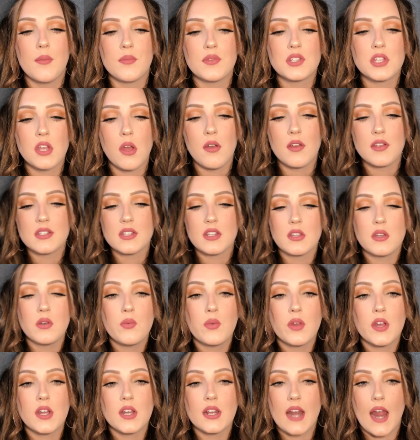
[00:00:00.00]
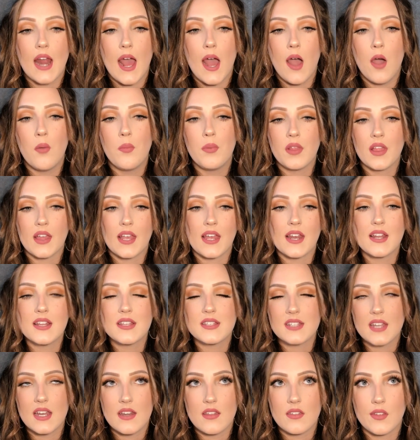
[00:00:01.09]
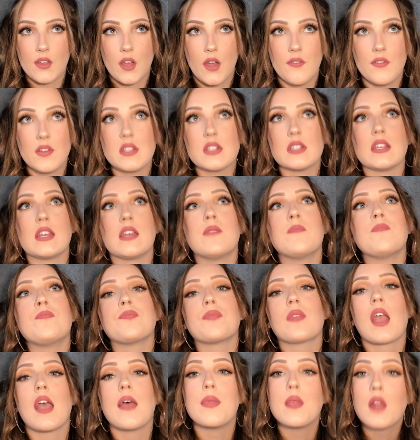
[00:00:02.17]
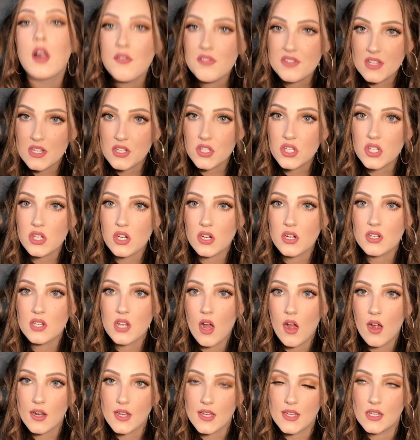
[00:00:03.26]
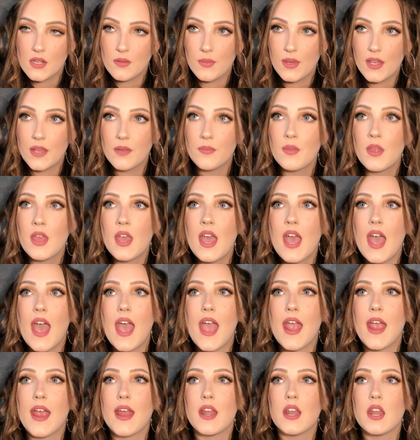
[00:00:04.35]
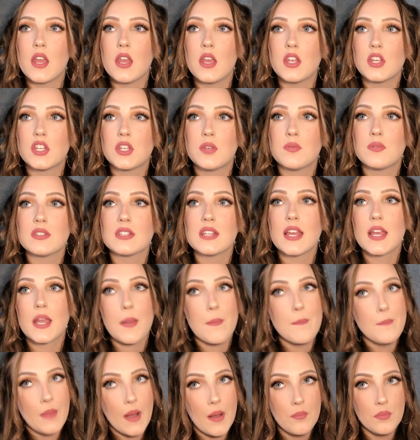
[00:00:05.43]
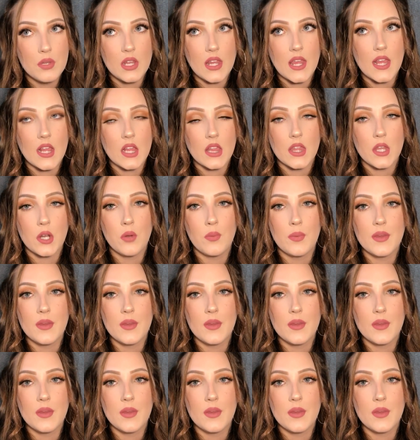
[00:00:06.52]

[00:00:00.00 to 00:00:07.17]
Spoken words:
So I was a little weirded out, but, like, I didn't say anything, obviously. And then all of a sudden, she started talking to me, and she was, like, mumbling a little